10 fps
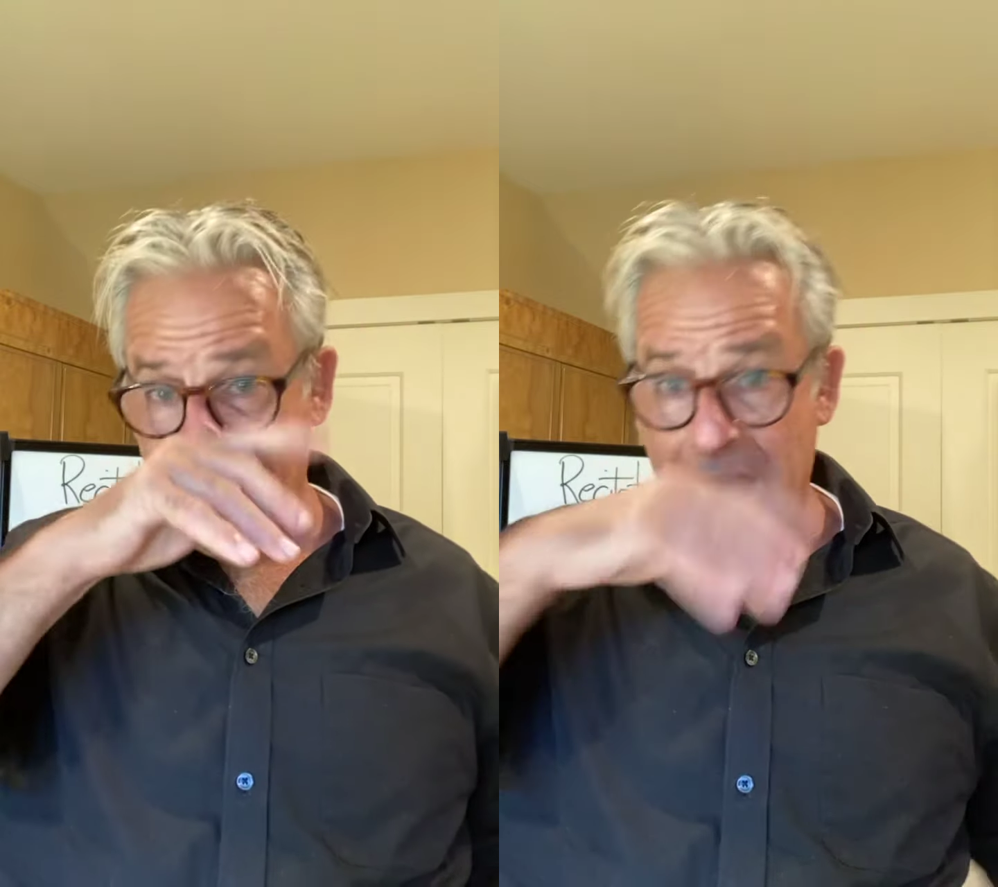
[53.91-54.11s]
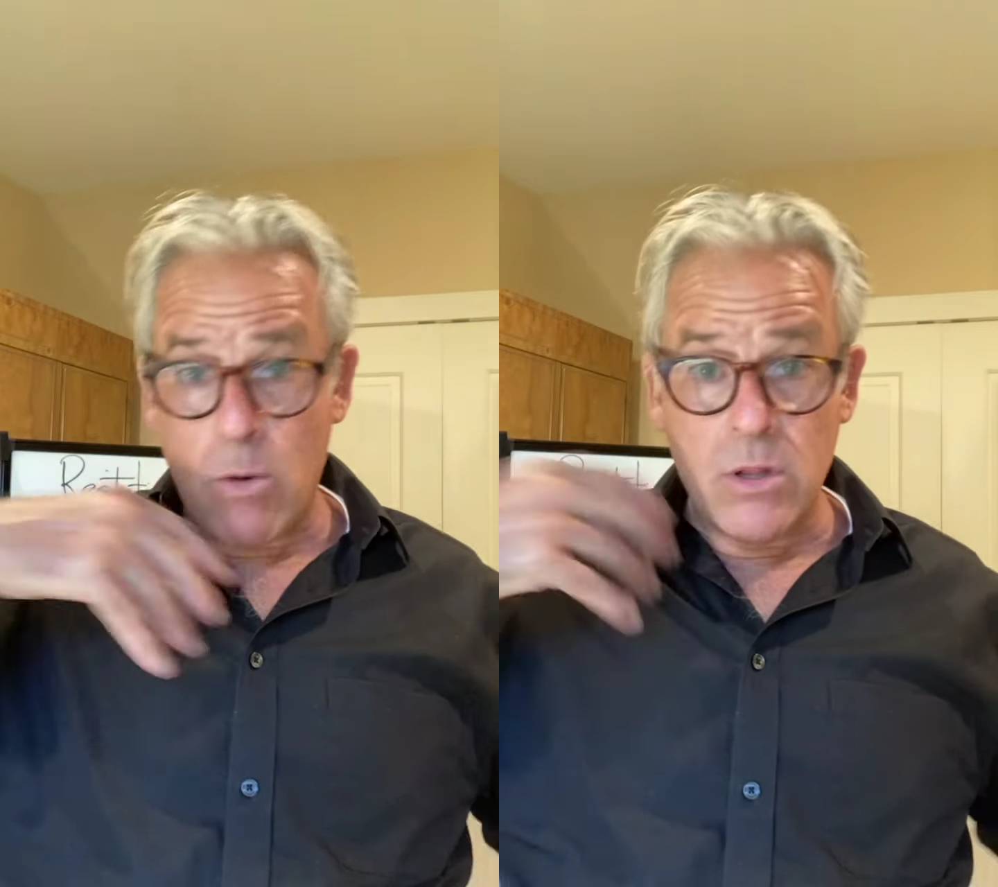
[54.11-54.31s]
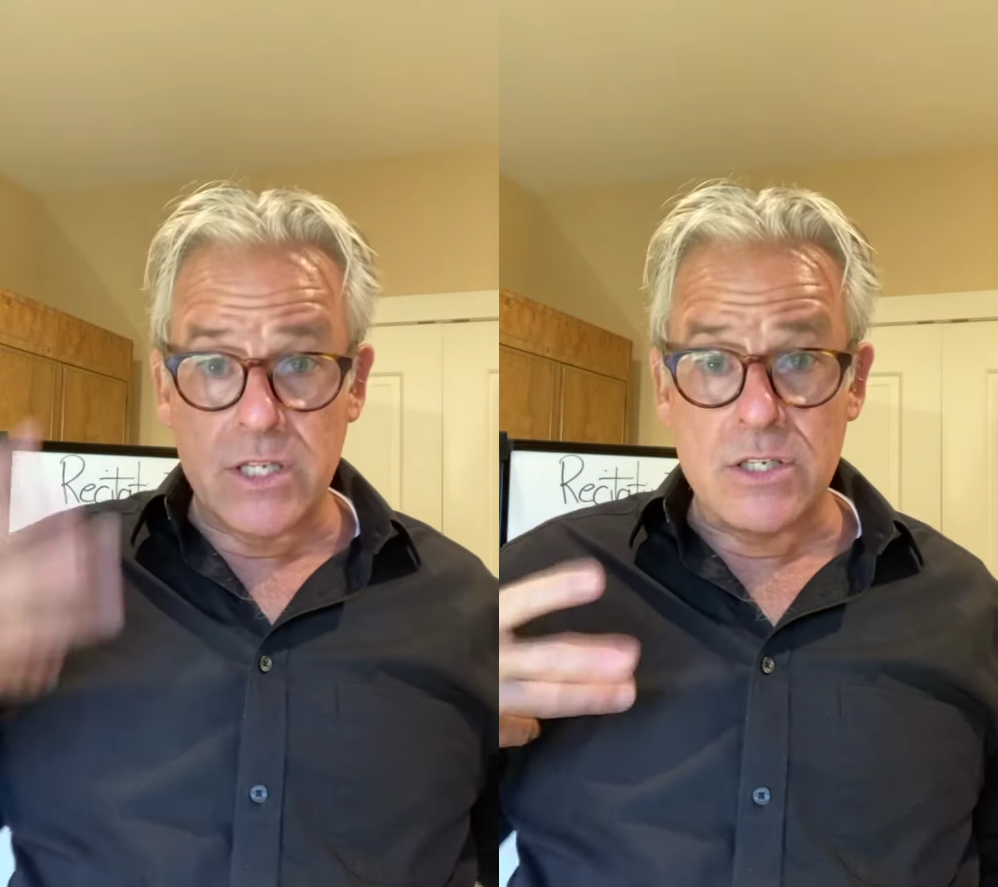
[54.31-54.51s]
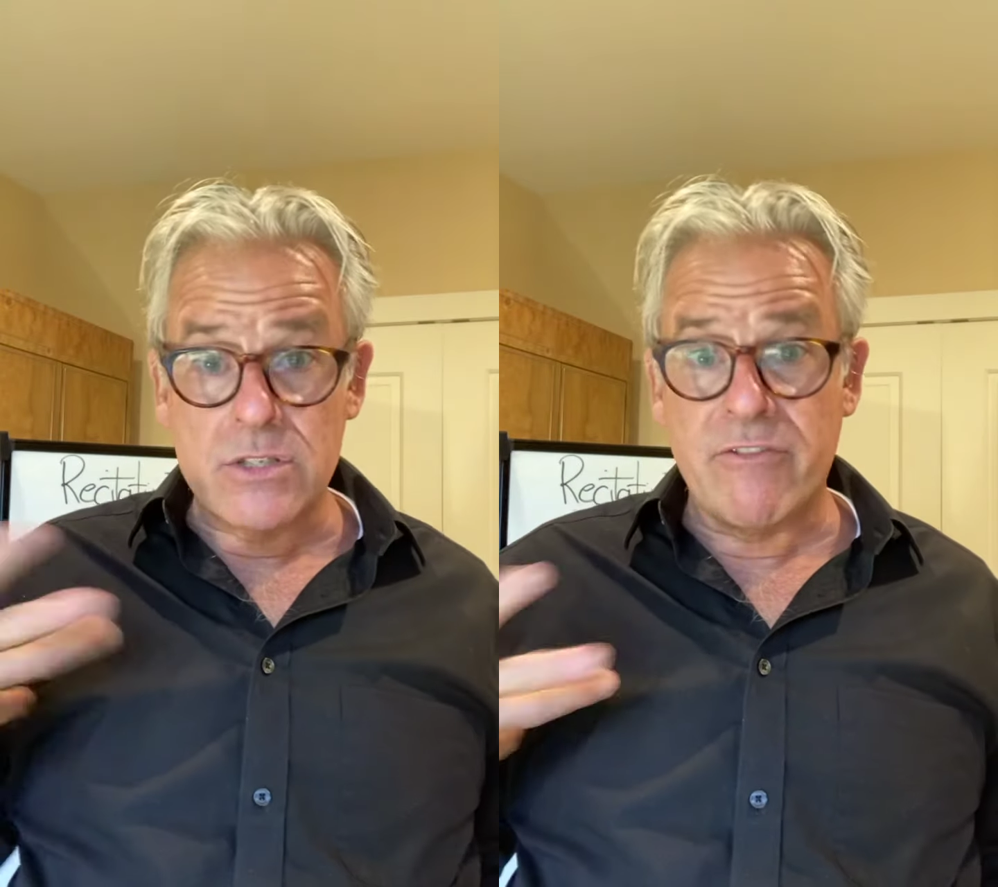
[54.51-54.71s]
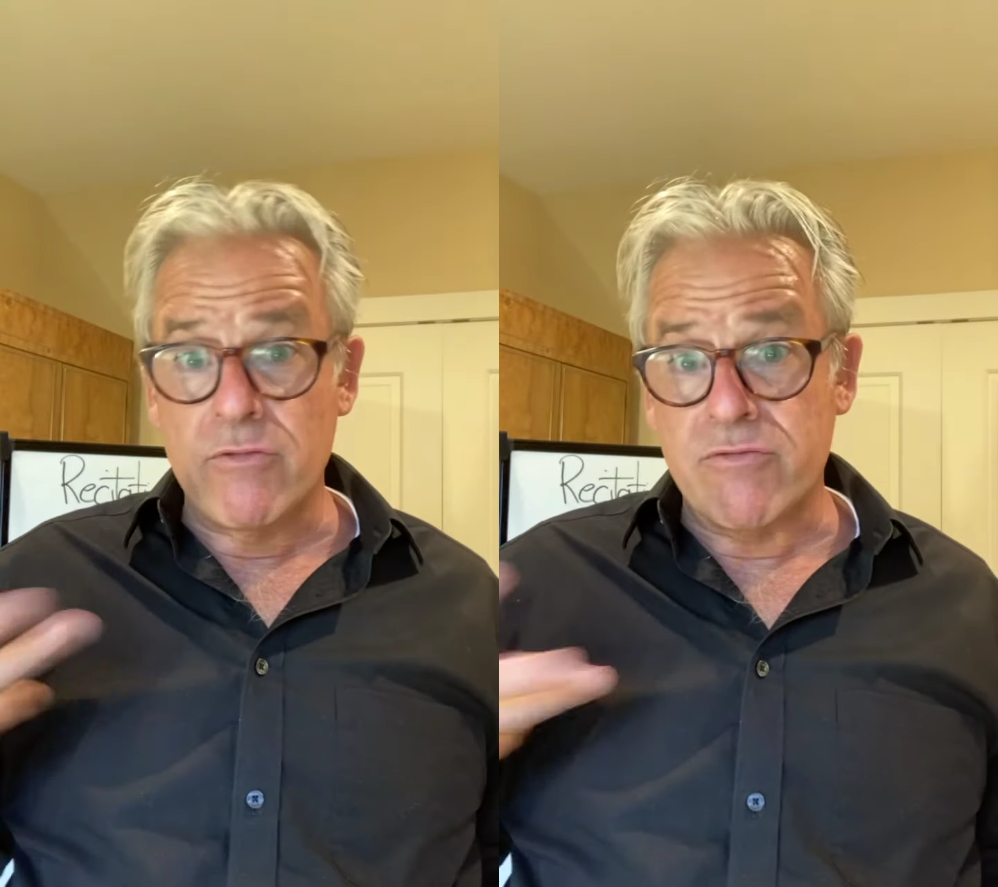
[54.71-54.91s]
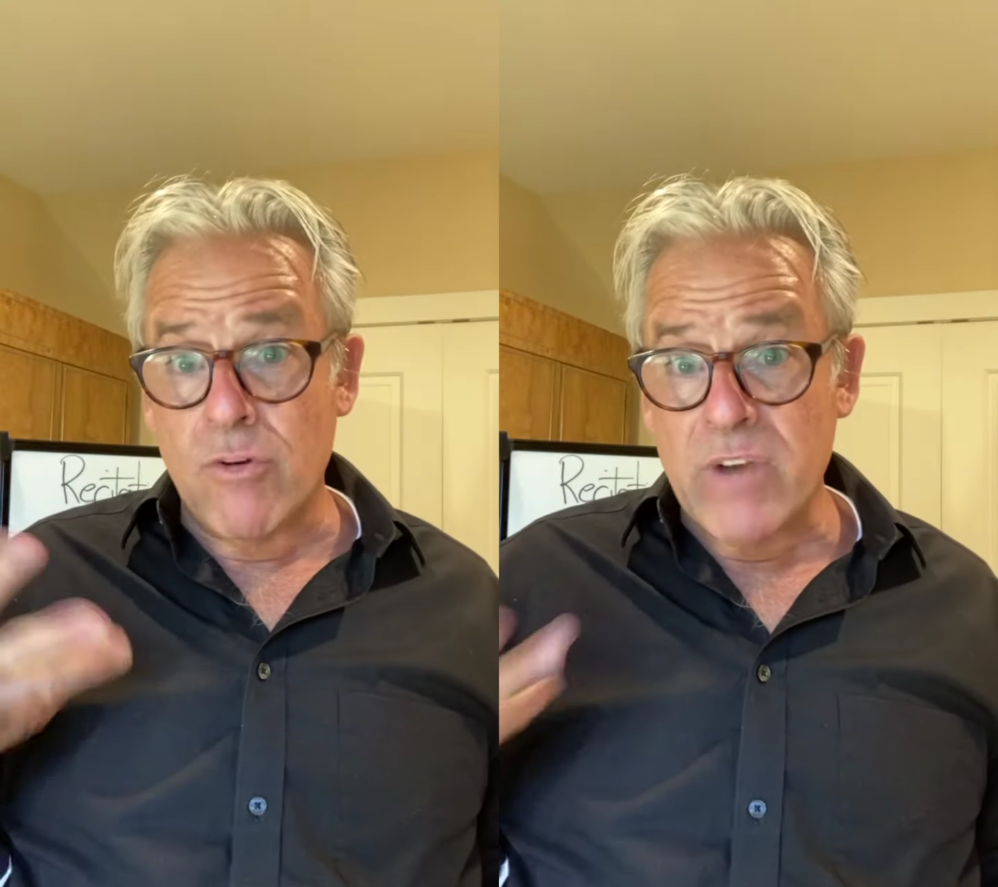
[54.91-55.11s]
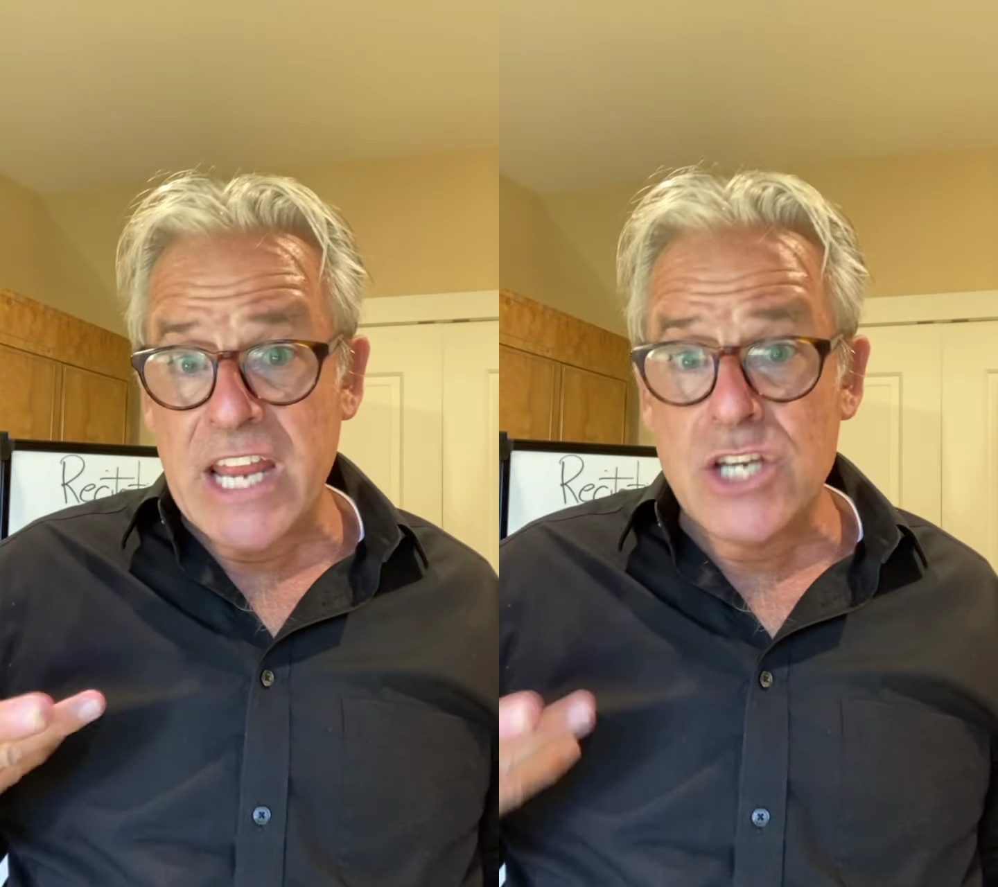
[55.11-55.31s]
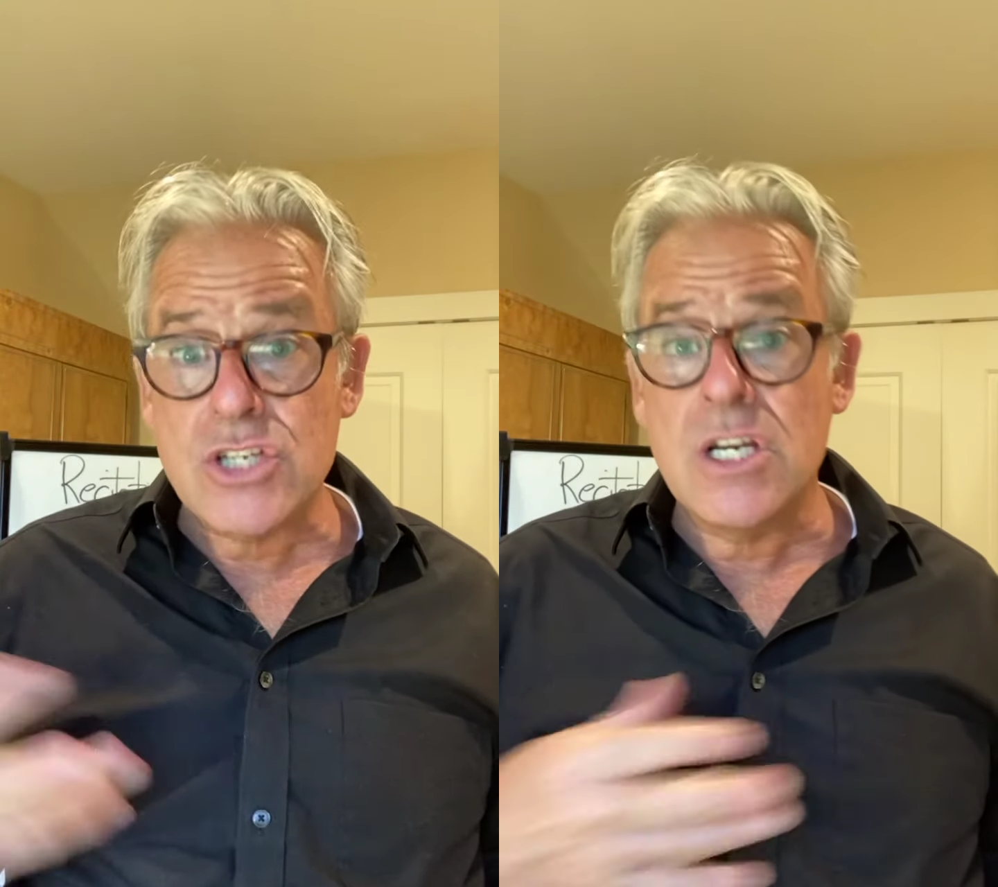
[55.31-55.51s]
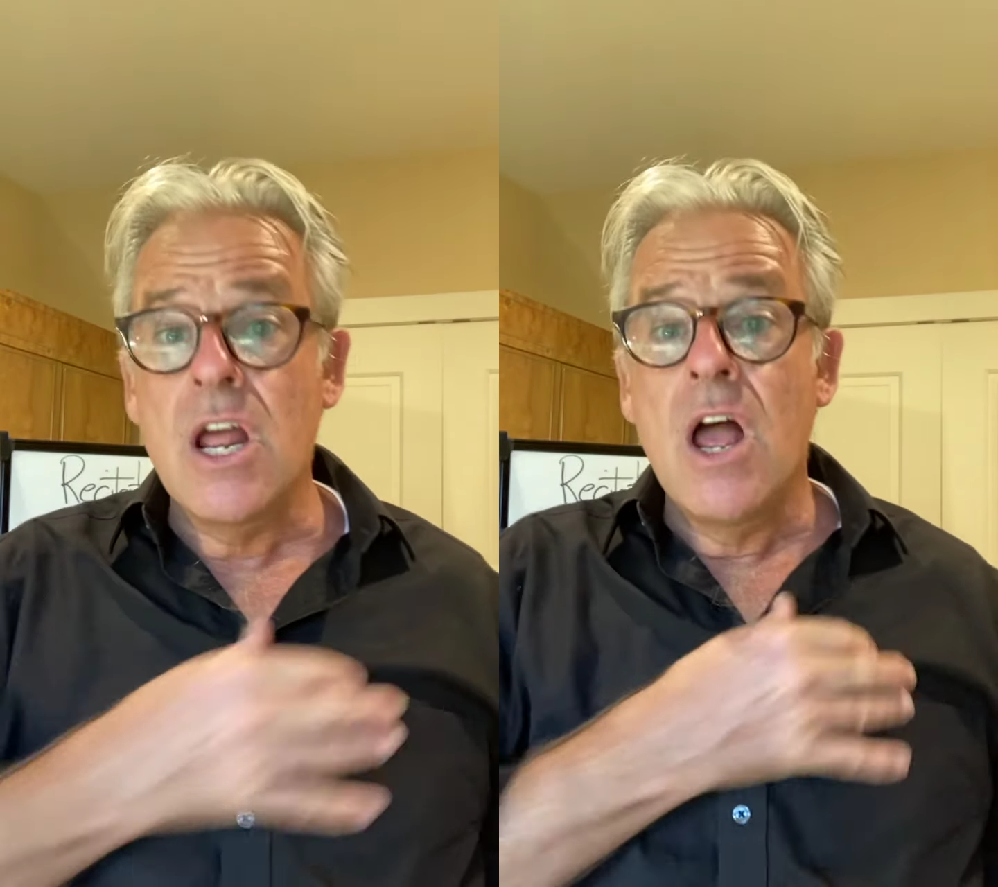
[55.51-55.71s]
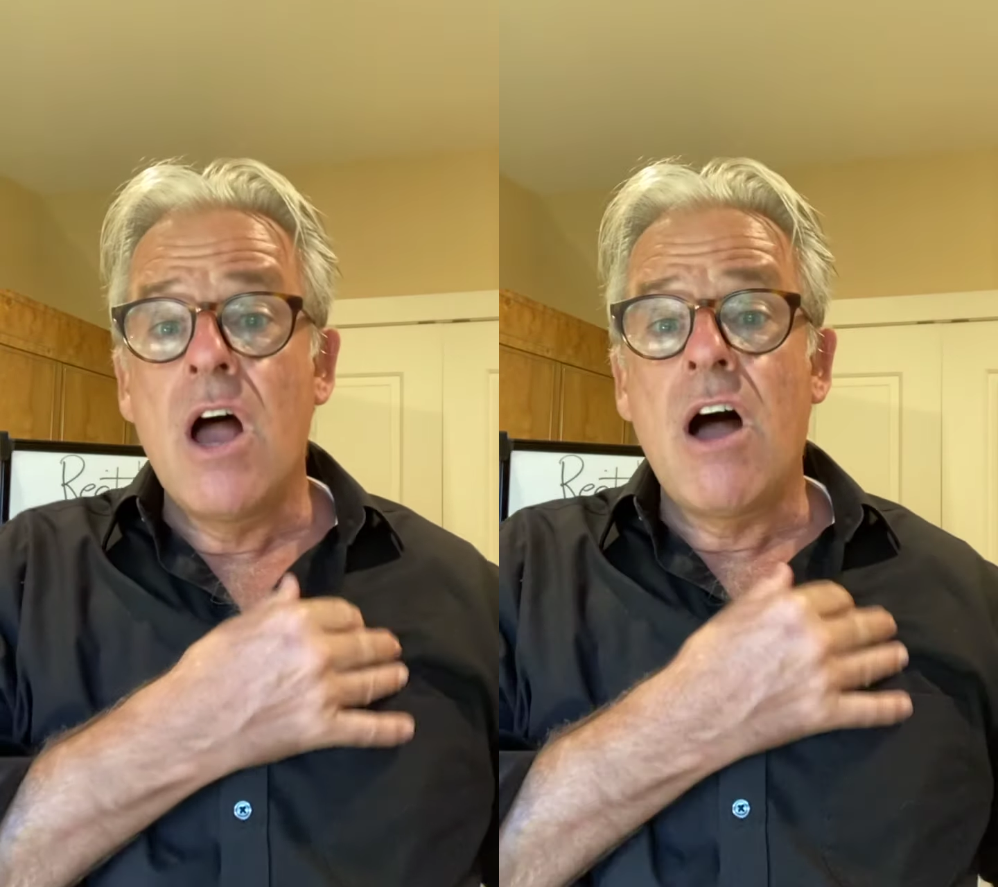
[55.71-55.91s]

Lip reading: vowel and phonation